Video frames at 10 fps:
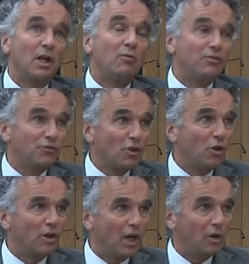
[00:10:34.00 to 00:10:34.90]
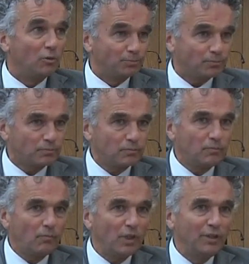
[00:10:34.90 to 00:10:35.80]
now we've shown how
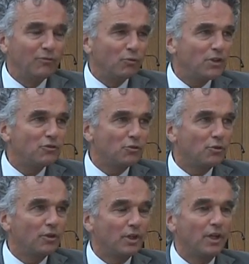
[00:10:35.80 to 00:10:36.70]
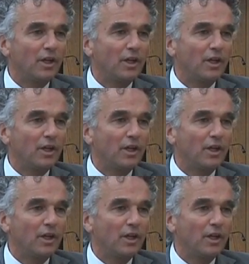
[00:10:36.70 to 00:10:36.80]
influential